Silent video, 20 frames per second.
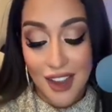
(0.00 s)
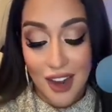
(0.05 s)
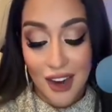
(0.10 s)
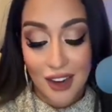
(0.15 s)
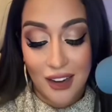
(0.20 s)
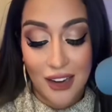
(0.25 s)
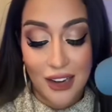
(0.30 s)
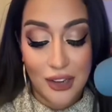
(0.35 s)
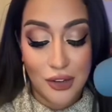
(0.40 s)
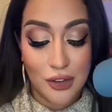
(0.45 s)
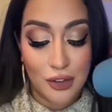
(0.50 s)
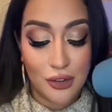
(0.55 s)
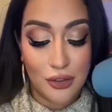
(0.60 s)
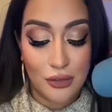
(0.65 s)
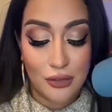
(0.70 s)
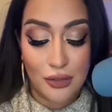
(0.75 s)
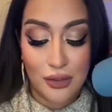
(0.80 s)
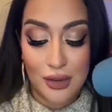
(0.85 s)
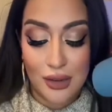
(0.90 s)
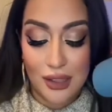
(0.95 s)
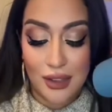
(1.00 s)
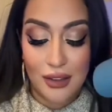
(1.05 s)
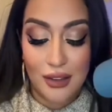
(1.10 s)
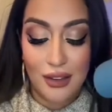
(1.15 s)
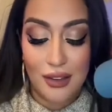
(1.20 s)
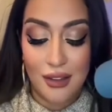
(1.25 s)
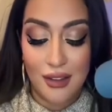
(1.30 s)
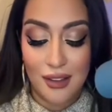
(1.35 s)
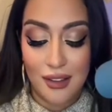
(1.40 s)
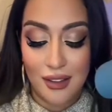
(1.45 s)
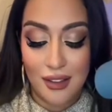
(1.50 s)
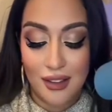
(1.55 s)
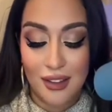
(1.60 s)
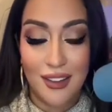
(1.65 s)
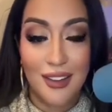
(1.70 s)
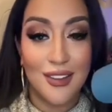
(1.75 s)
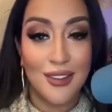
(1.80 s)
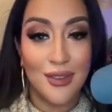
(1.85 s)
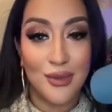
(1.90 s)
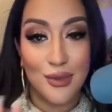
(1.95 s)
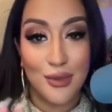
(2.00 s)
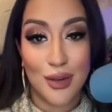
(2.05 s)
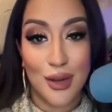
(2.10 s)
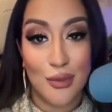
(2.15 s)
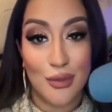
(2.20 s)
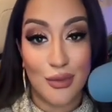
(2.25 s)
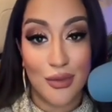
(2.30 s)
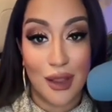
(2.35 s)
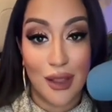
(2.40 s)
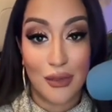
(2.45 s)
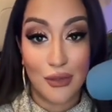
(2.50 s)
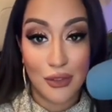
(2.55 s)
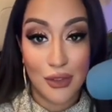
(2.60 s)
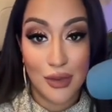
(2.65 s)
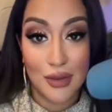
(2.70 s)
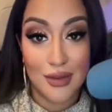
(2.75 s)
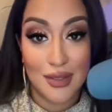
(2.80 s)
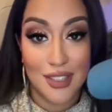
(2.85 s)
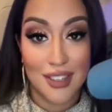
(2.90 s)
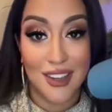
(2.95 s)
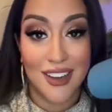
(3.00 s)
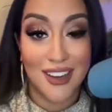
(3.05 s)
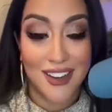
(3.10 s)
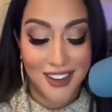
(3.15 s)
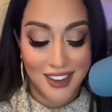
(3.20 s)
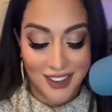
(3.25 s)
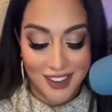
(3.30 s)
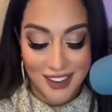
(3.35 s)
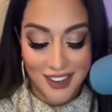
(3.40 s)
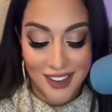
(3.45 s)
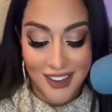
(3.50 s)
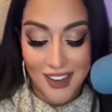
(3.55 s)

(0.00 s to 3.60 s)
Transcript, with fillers: All right, you're gonna feel like, oh, what a bright future.